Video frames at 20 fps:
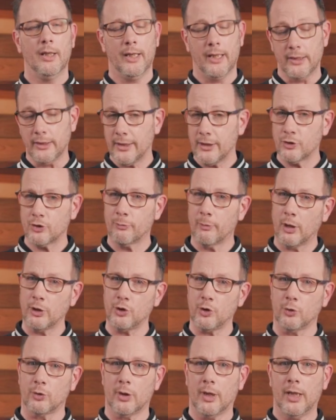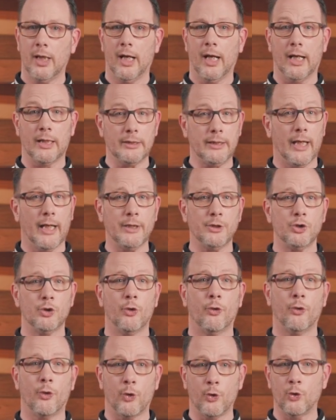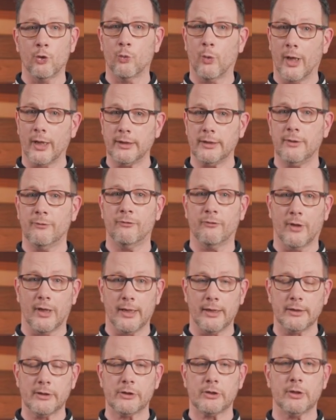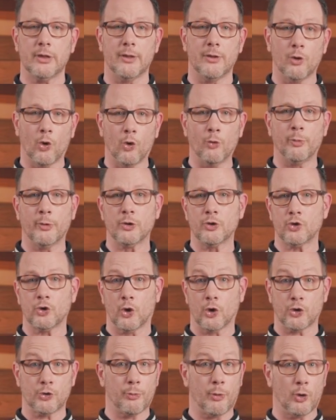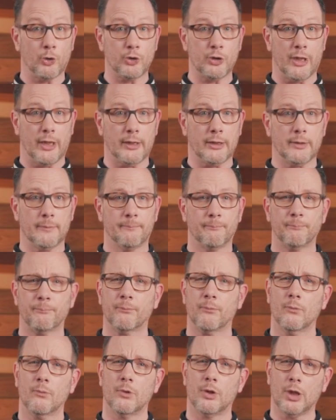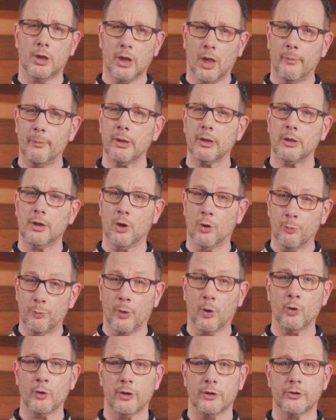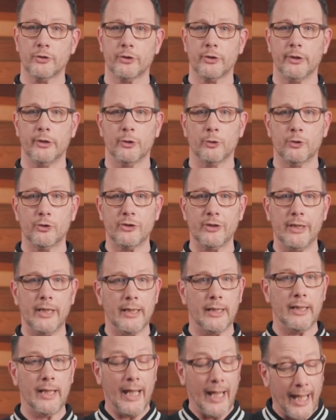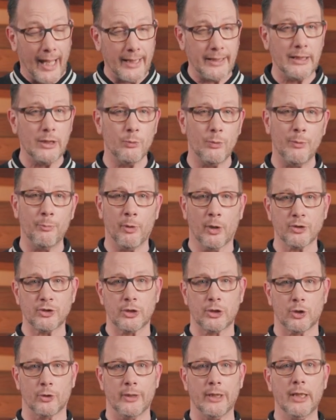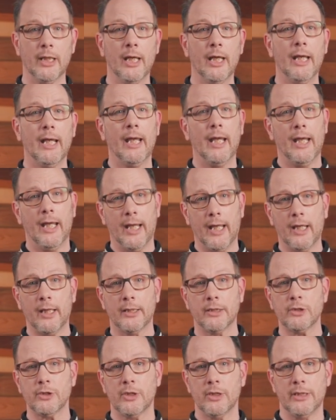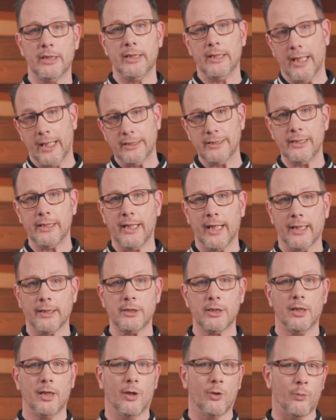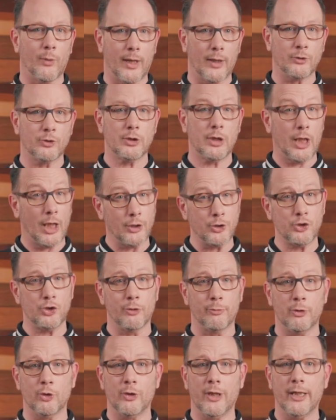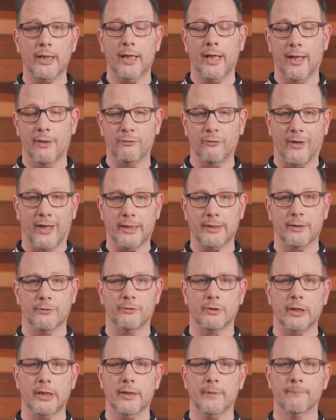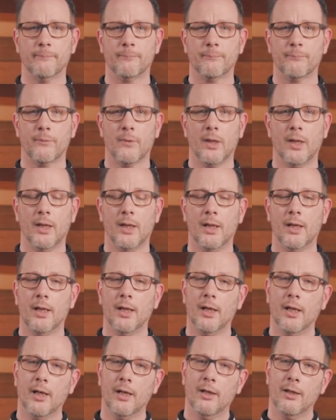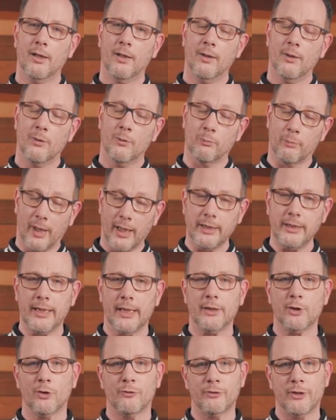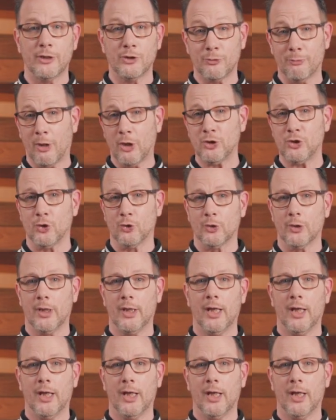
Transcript: In this module, I'll guide you through what defines an open source project, the common components you'll see in any repository, and the etiquette around contributing effectively. By the end of this module,